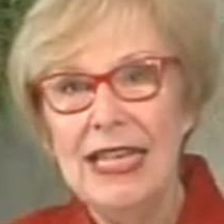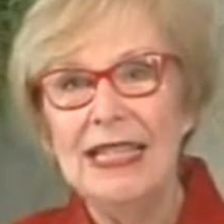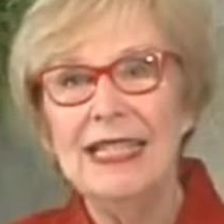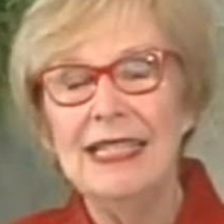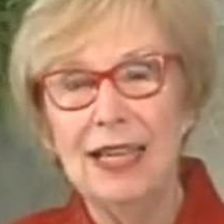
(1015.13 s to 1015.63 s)

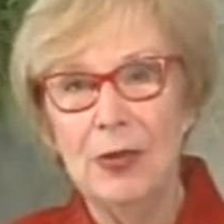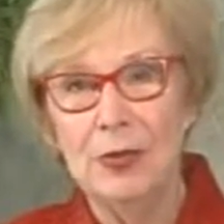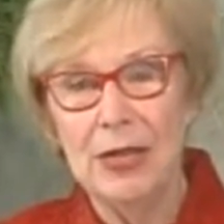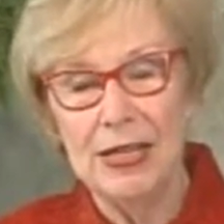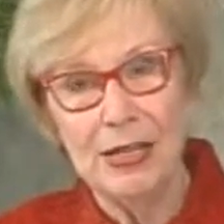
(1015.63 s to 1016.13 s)
This is Carol
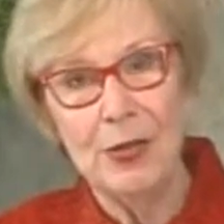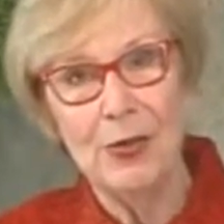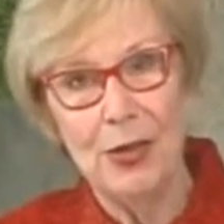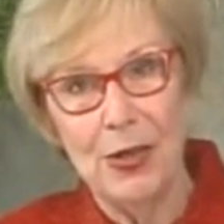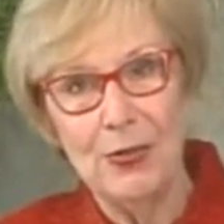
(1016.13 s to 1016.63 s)
Donahue,
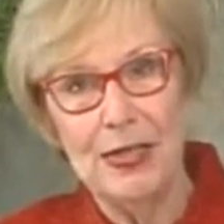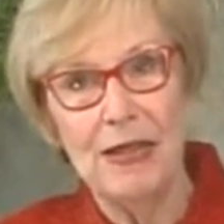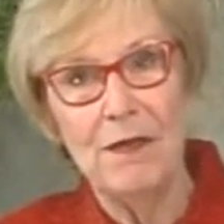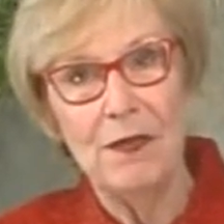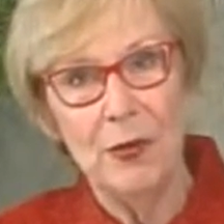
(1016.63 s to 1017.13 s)
your host,
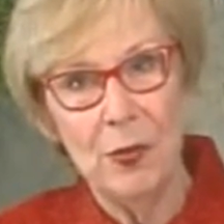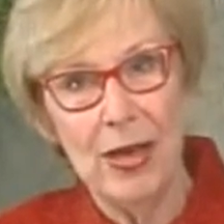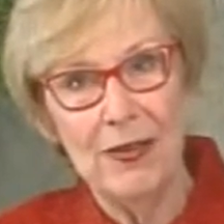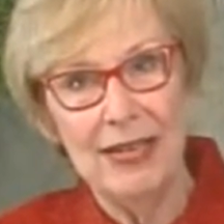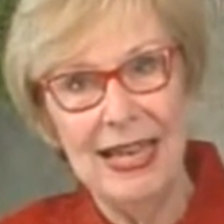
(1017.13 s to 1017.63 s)
saying
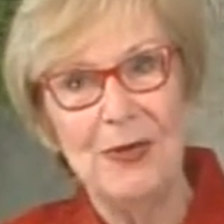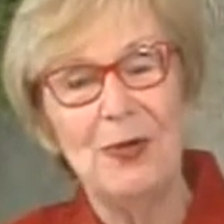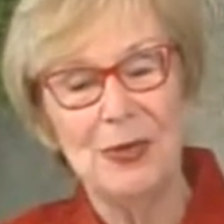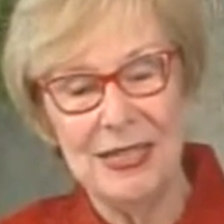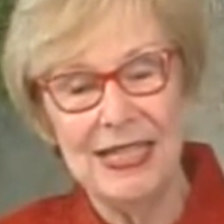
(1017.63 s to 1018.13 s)
farewell, and
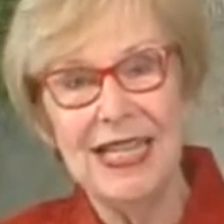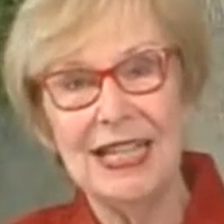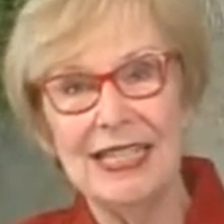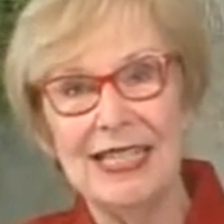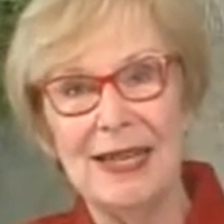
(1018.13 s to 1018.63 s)
we'll see you
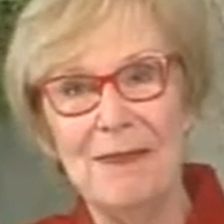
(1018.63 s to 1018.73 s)
next time.